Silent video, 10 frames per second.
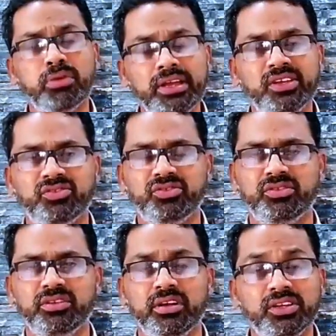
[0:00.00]

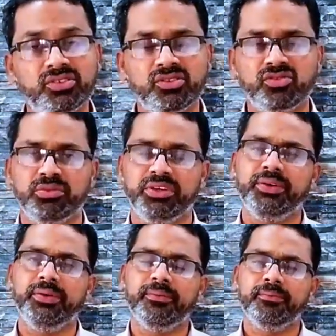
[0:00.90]
Please listen to
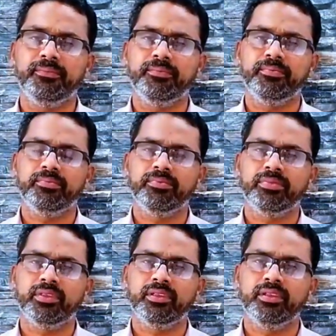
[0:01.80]
me.
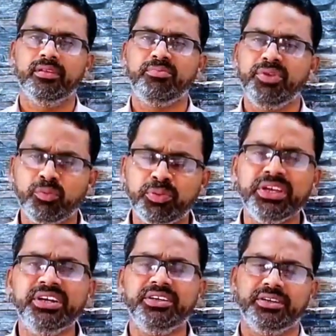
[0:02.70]
Be
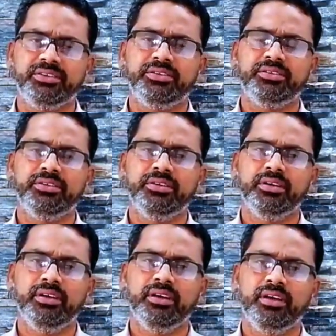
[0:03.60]
obedient.
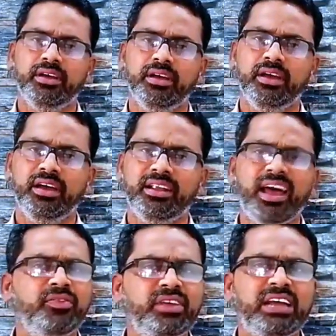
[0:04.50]

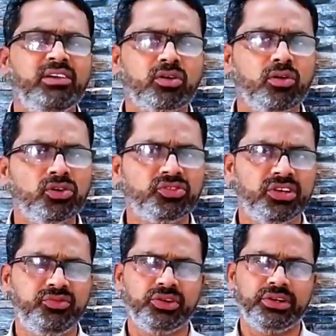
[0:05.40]
And I think I will close
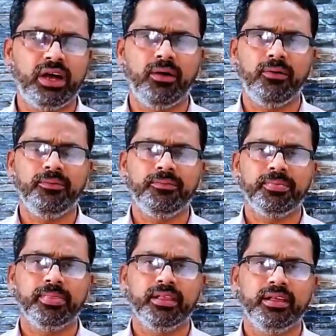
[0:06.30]
here for
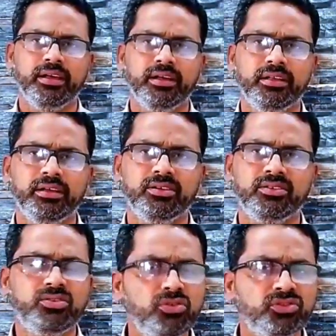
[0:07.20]
now.
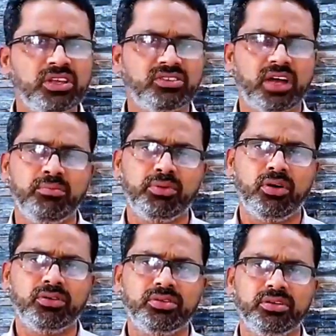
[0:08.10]
Two things I
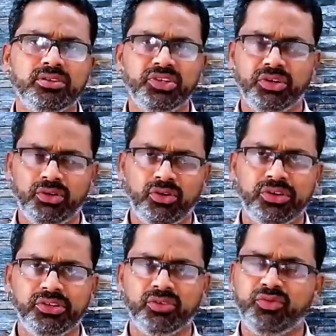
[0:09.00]
brought to your
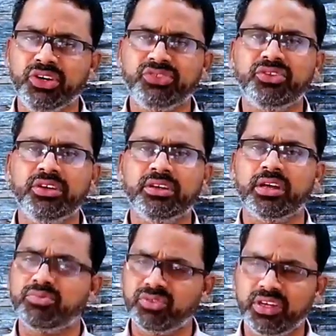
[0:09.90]
notice. The first thing,
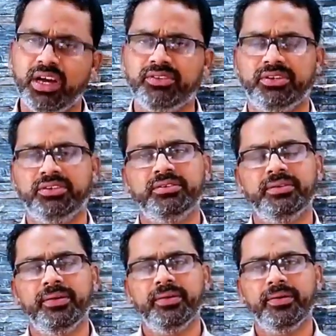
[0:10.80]
come together,